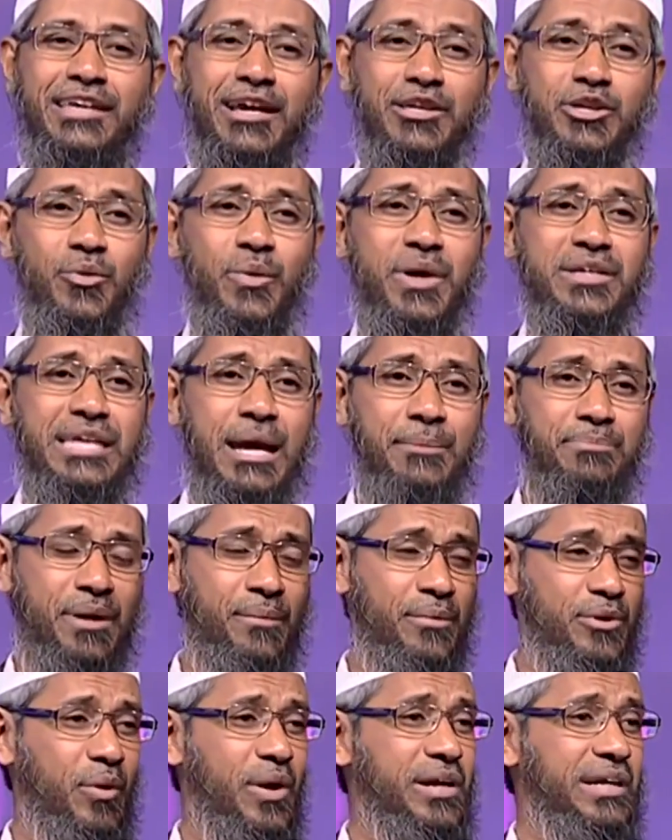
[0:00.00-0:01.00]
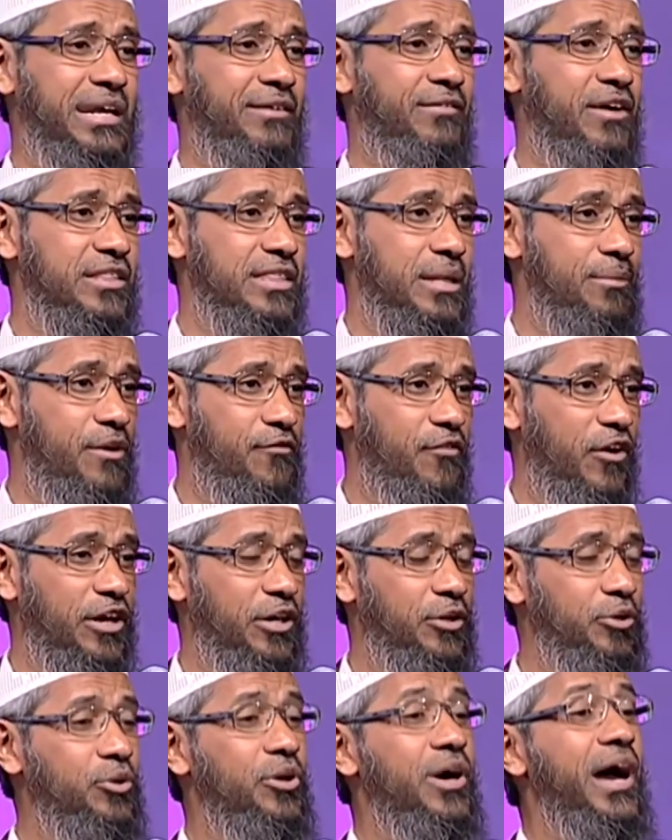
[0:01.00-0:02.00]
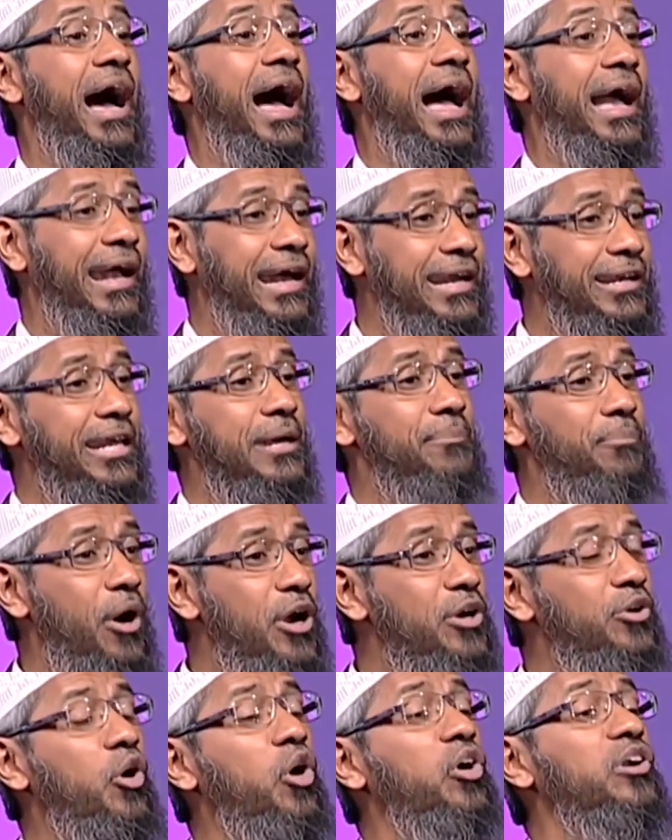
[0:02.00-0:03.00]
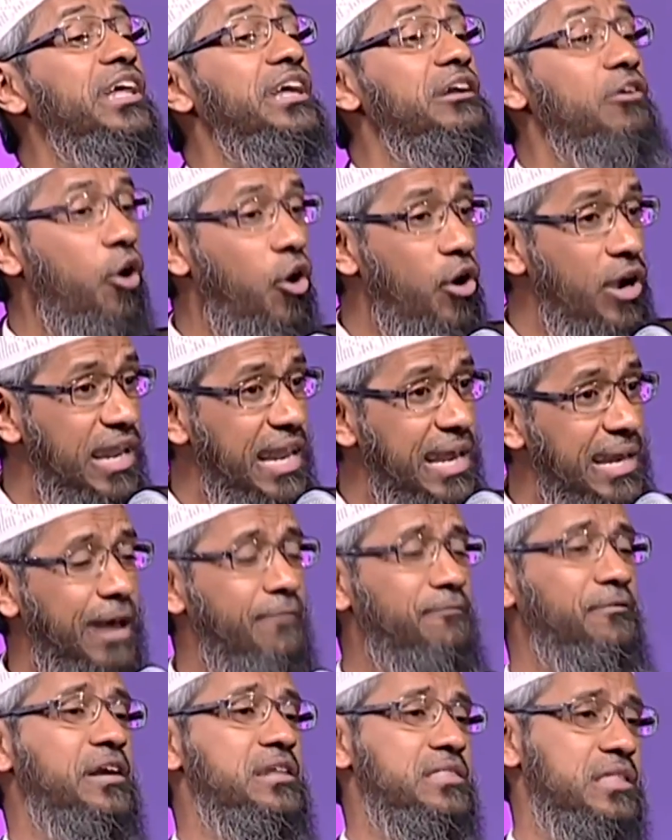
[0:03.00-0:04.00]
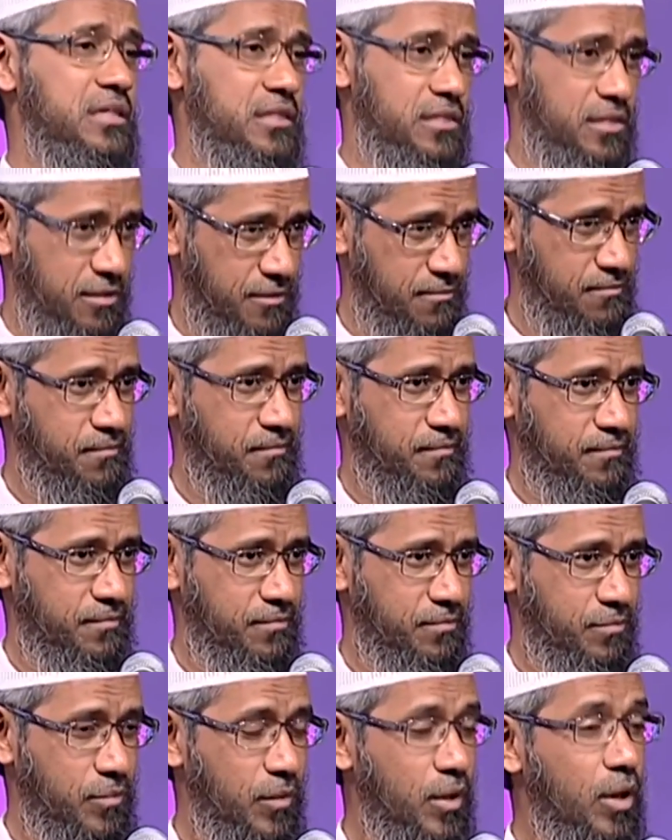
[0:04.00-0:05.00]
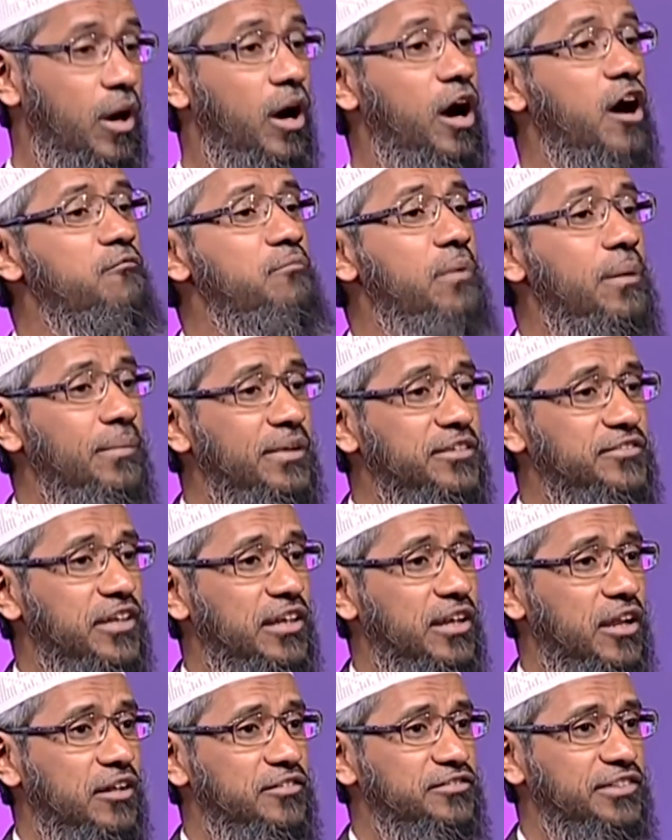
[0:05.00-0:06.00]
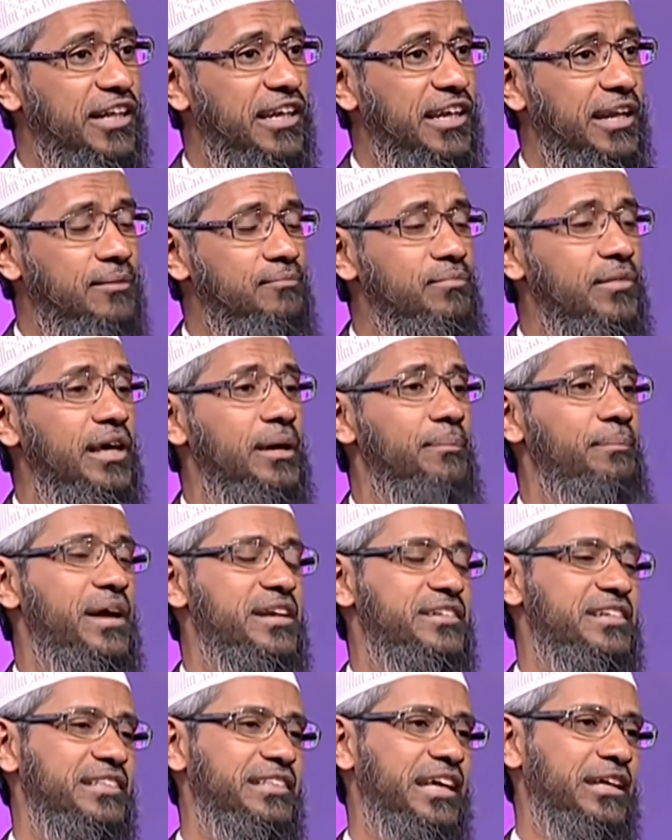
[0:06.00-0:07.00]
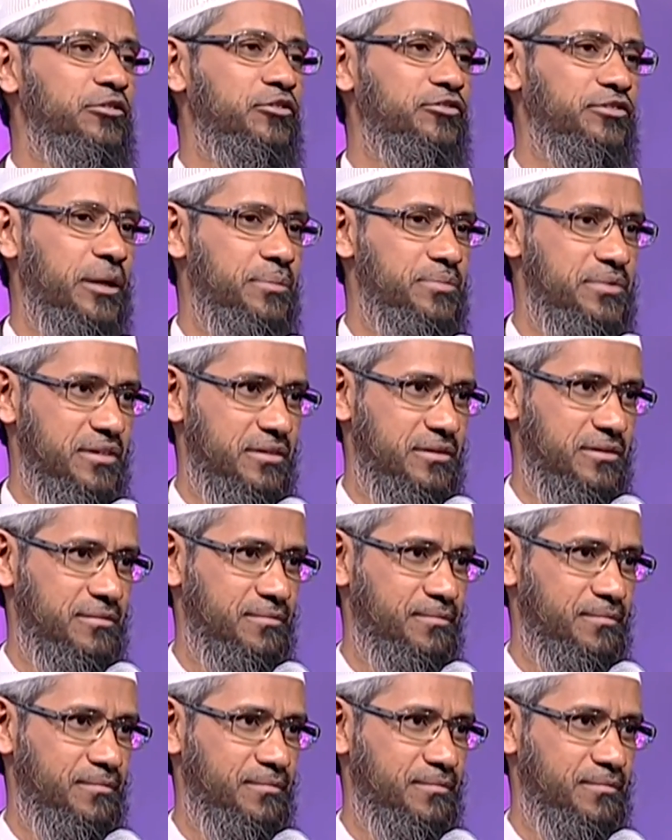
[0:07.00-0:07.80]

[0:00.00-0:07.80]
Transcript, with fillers: Yajurved, chapter number 20, 17, verse number 42. I can keep on quoting only references of Muhammad Sallallahu Alaihi Wasallam mentioned in Hindu scriptures.